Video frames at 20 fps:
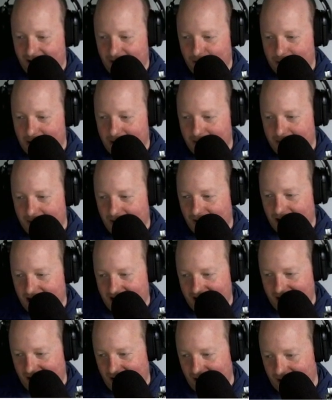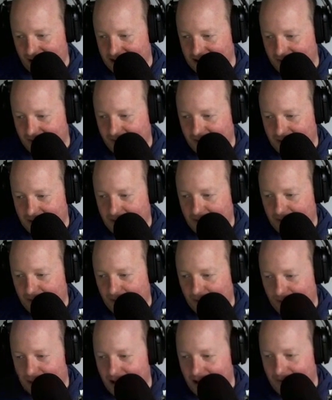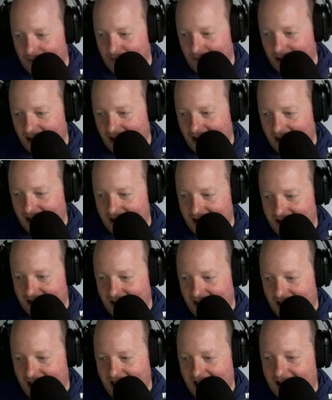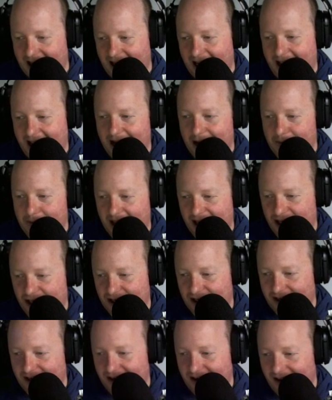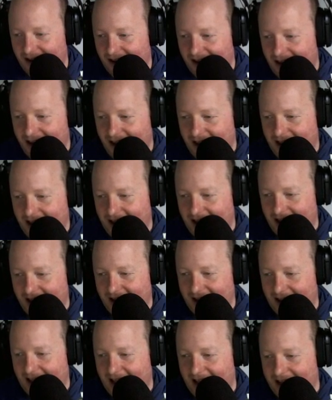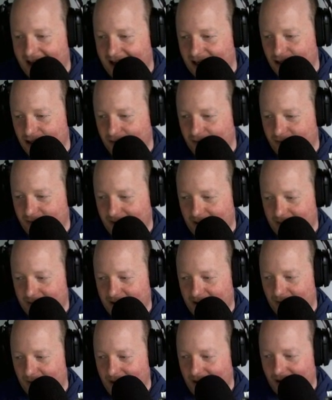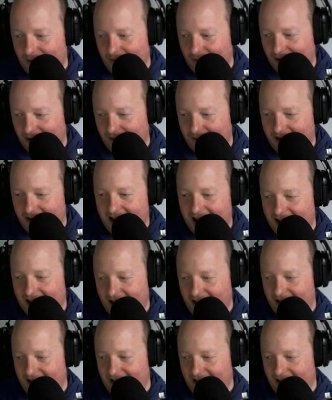You remember? And you used to flip through them, and they had an animation. And as you flipped, it went really fast.